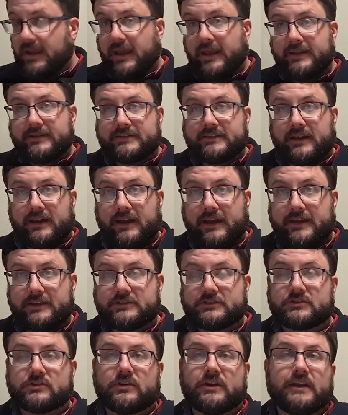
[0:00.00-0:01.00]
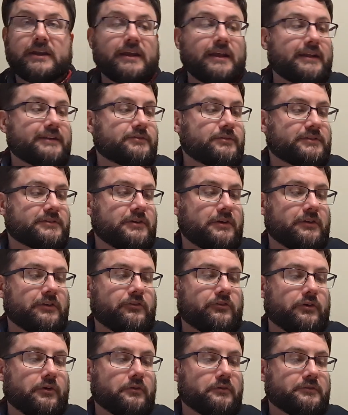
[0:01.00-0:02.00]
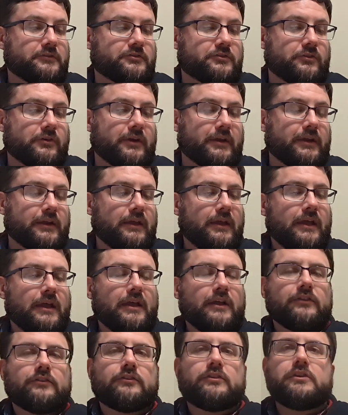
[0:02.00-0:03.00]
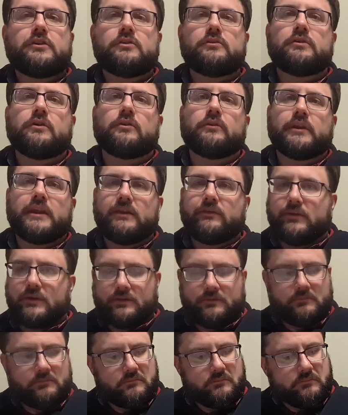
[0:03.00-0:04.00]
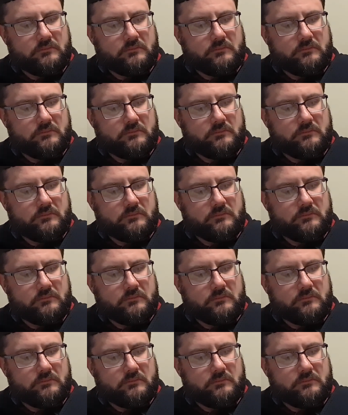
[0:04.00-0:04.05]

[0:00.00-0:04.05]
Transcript: And it's the highest string. It's what's called a drone string. So you don't even